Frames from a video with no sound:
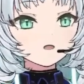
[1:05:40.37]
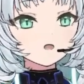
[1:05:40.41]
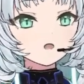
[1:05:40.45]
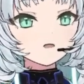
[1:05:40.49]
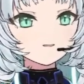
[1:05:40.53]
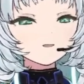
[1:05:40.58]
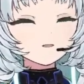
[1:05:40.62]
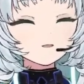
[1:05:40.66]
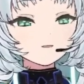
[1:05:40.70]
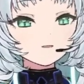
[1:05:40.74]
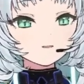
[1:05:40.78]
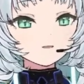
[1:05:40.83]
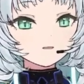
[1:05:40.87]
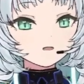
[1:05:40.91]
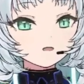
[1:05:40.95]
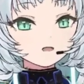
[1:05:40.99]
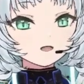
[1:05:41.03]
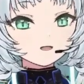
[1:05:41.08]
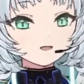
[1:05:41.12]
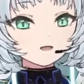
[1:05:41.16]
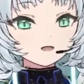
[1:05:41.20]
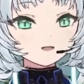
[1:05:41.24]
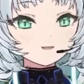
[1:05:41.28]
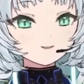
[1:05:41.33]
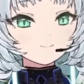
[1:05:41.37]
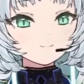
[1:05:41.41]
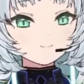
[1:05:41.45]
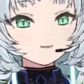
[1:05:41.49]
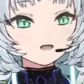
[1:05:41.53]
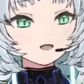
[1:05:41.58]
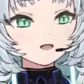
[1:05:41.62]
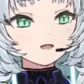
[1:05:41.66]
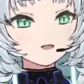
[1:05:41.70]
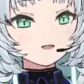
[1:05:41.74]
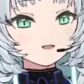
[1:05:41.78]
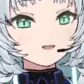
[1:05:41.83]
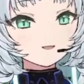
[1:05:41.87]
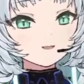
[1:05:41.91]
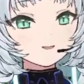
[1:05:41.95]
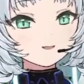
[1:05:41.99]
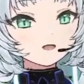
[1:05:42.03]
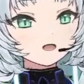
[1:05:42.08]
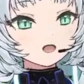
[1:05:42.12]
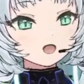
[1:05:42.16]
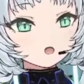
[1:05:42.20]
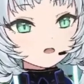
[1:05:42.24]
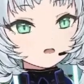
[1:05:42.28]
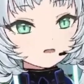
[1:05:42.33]
then we can make it
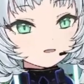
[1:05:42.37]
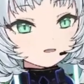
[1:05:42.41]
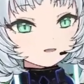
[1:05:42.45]
happen.